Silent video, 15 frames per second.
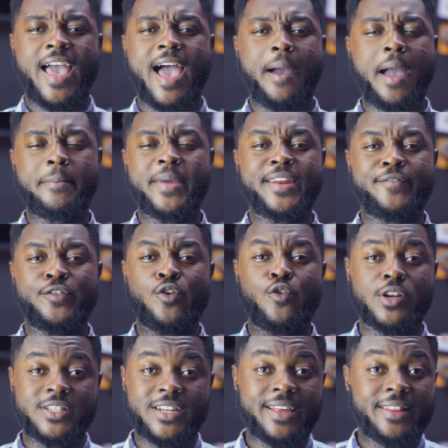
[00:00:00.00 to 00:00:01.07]
I mean, if you don't
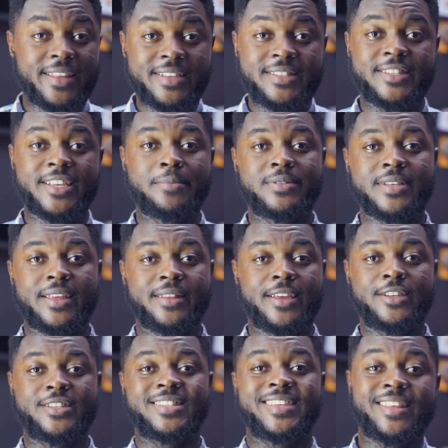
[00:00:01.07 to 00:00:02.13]
consider these tips and
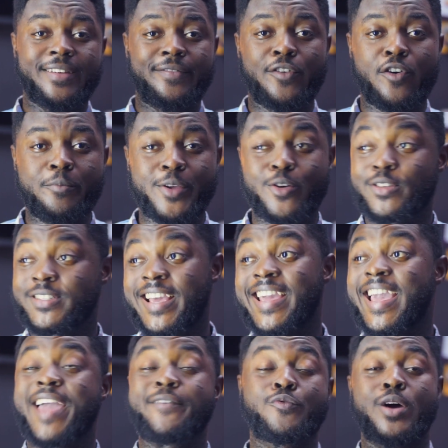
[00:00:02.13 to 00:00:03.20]
then you just get the phone because
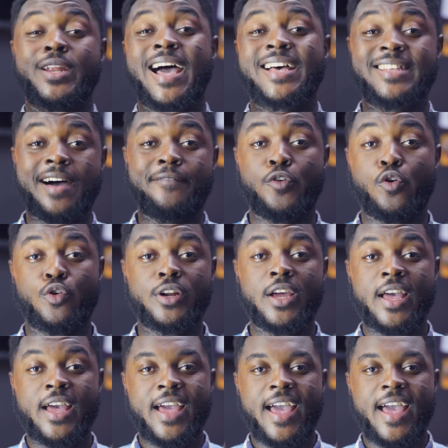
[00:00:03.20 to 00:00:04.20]
hey, everyone has that phone,